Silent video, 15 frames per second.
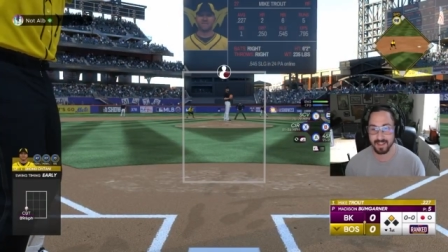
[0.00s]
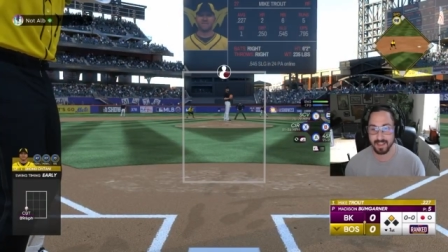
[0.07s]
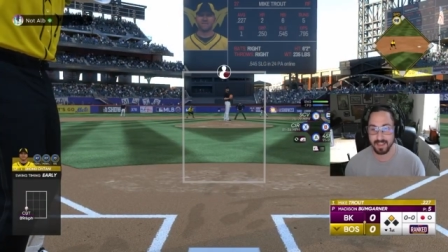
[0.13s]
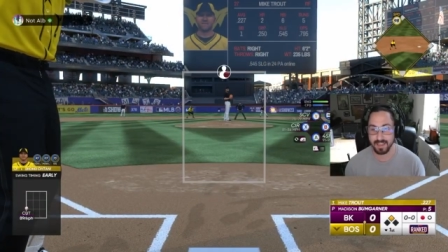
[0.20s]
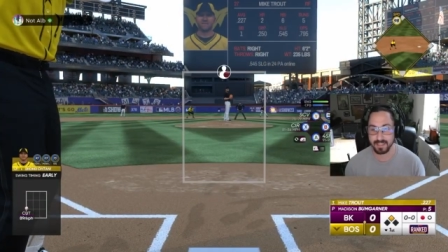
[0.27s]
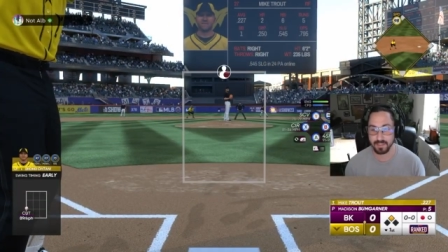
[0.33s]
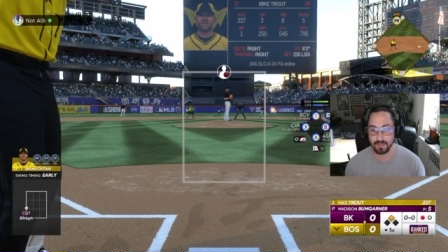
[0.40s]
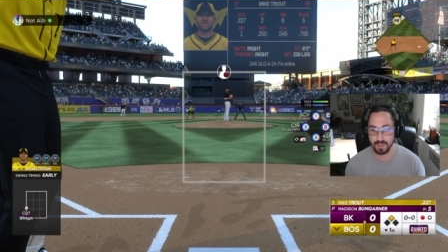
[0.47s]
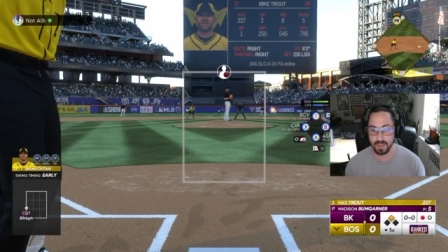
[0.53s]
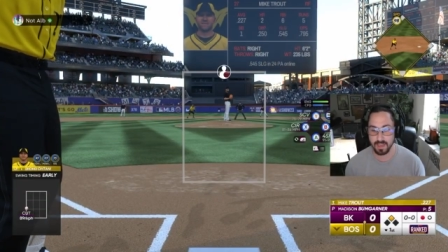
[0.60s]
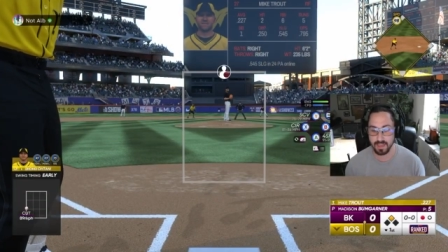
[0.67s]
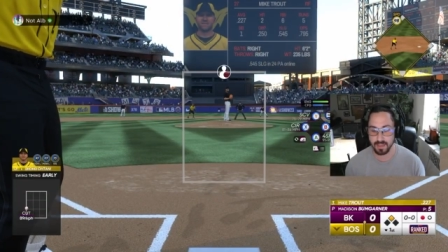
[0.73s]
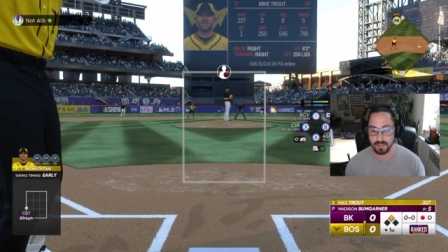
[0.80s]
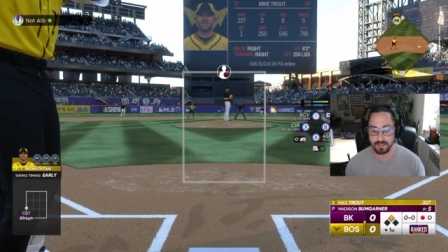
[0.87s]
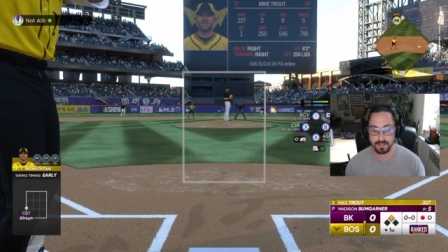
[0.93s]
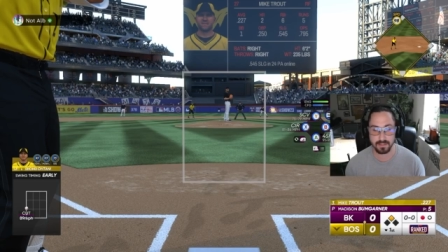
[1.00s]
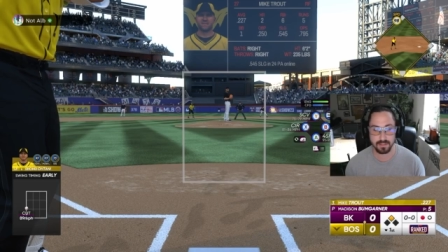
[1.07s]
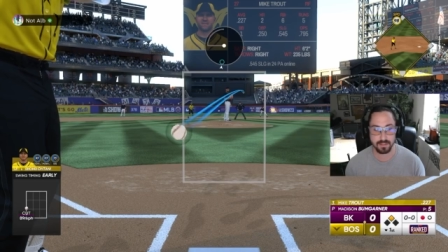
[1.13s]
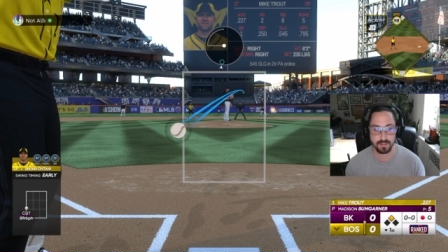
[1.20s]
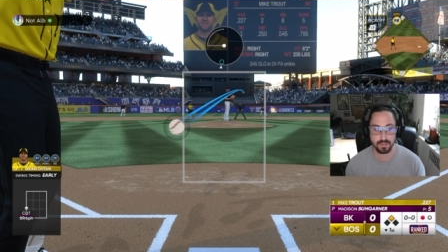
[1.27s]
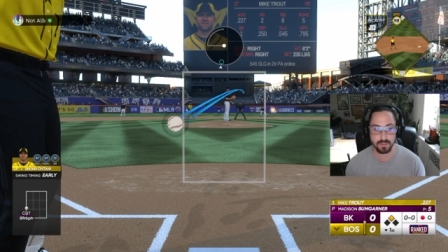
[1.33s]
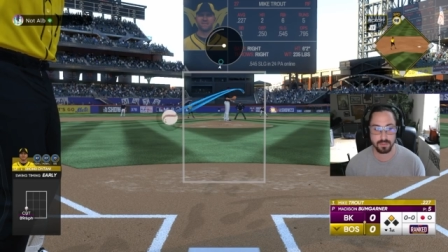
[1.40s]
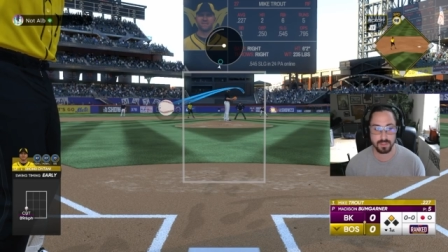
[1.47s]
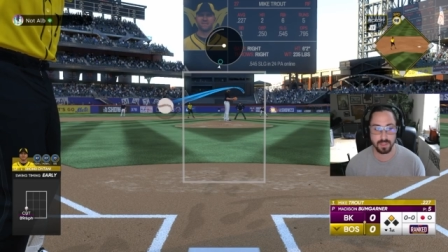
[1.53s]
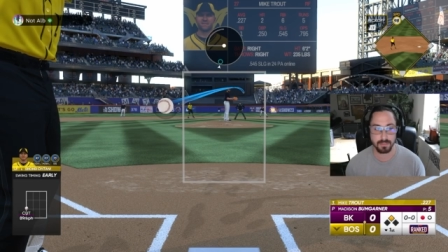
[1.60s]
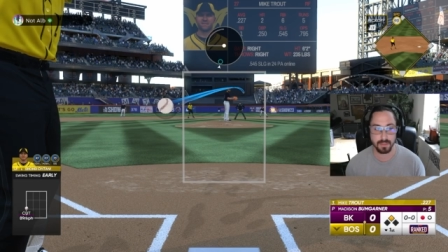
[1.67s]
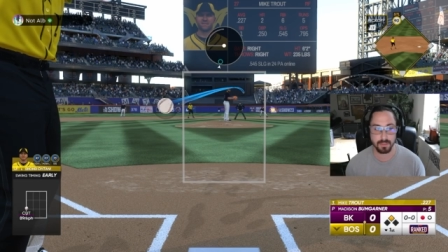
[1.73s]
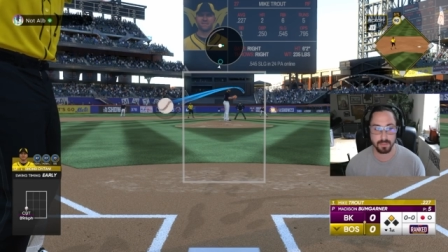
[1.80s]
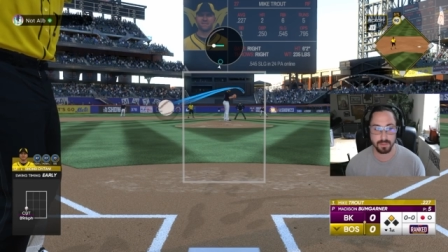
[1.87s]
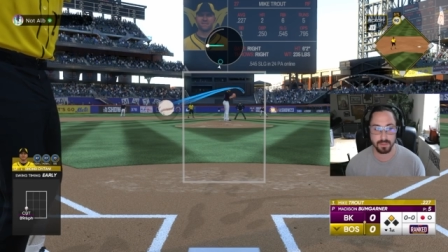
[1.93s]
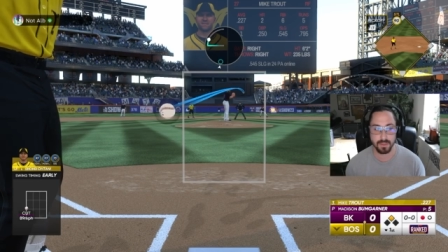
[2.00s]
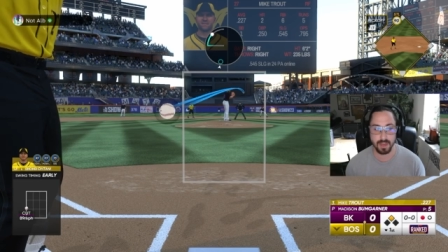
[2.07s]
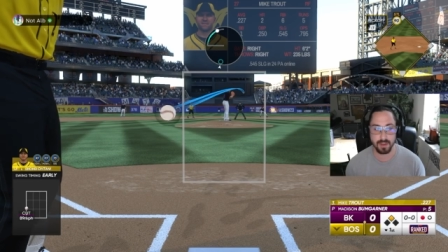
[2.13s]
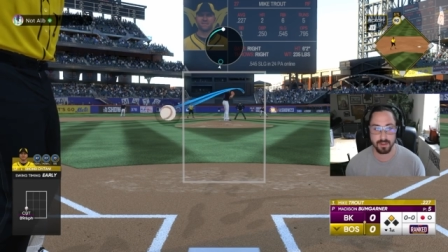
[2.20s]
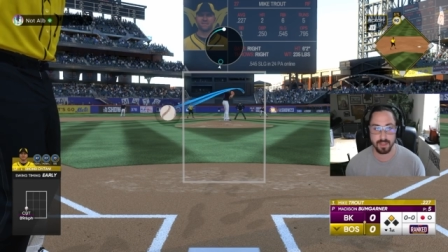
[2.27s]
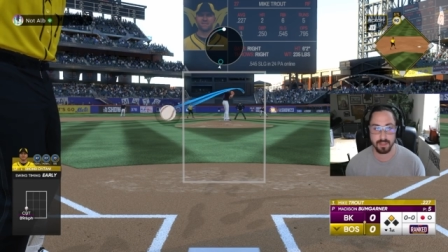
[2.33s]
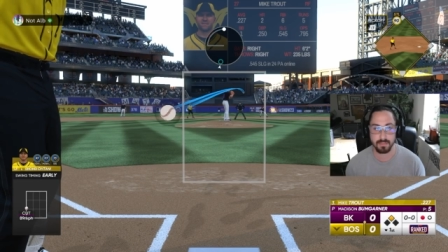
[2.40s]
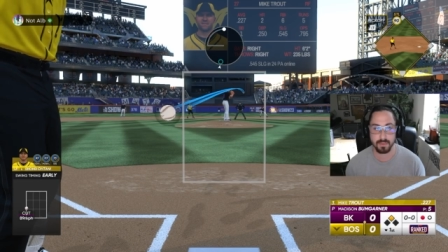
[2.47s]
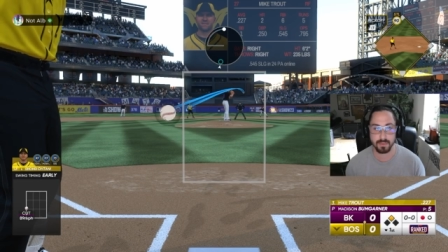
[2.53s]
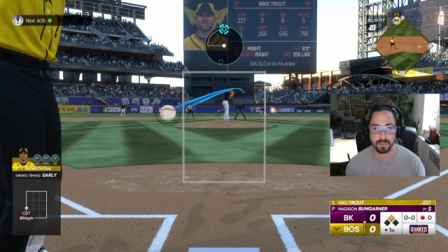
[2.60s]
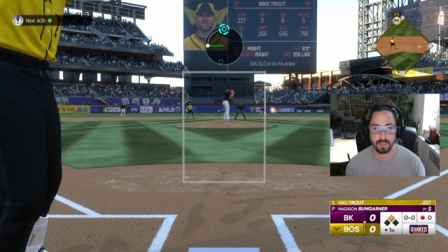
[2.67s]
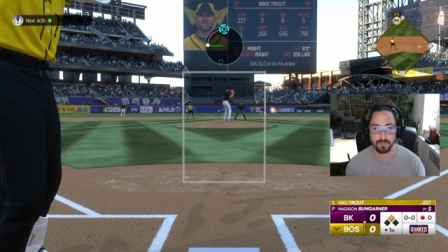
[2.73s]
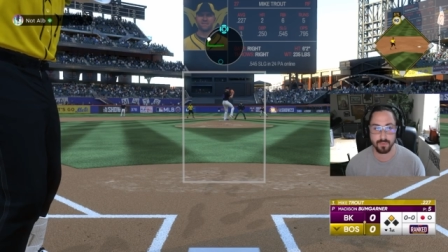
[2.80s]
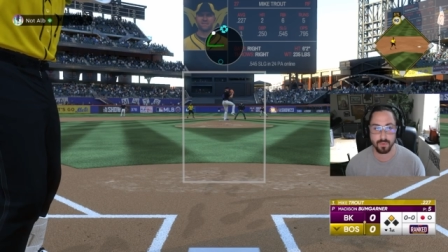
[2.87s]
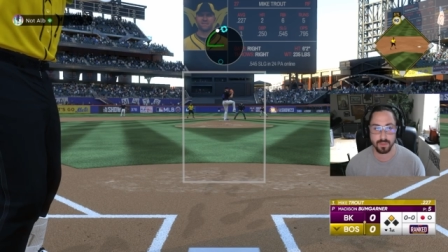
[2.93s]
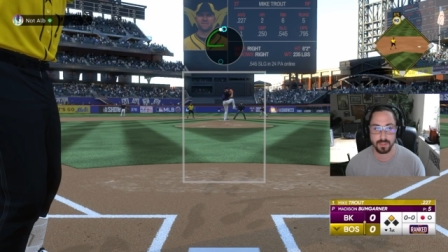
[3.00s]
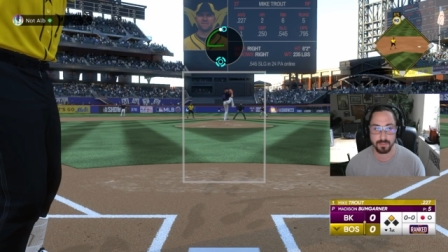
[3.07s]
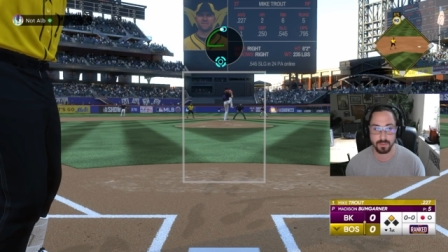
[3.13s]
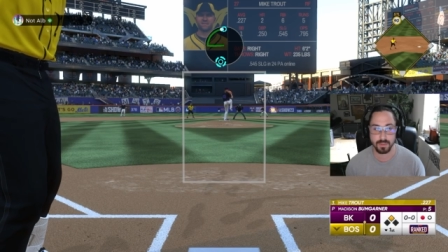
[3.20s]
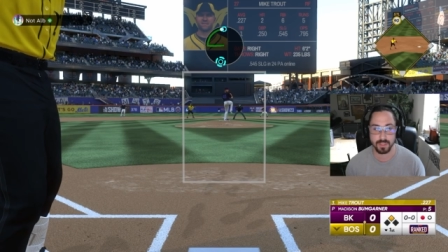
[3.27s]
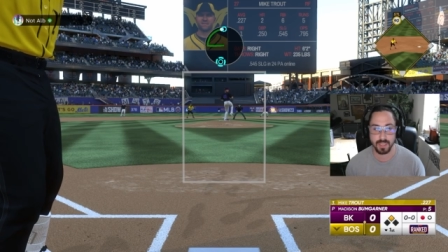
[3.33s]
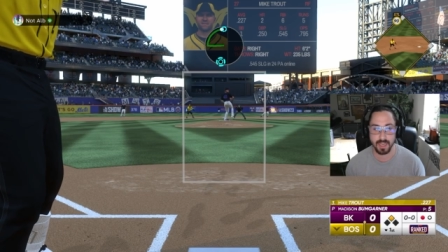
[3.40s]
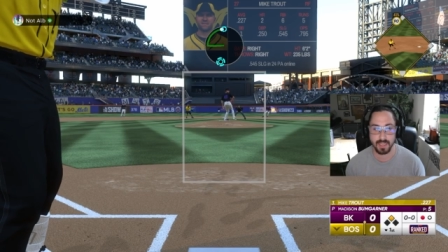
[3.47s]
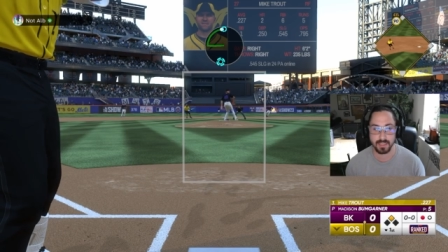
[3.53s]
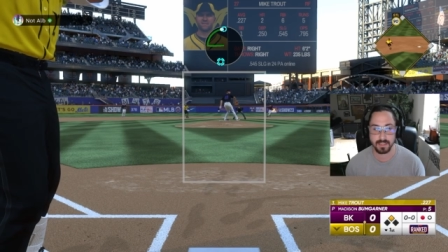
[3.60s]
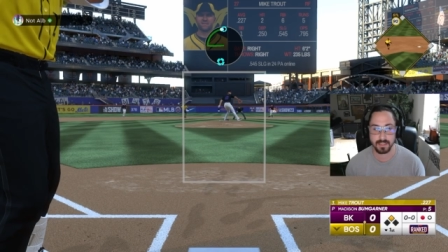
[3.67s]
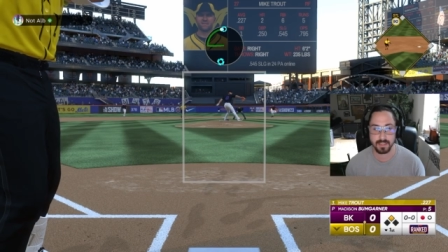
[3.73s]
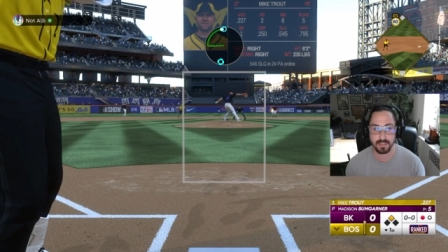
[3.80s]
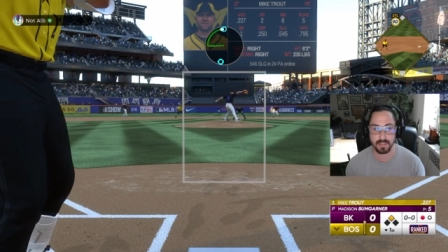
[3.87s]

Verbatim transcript: He's only hitting two something with Trouty, but was hitting four something with Jazz.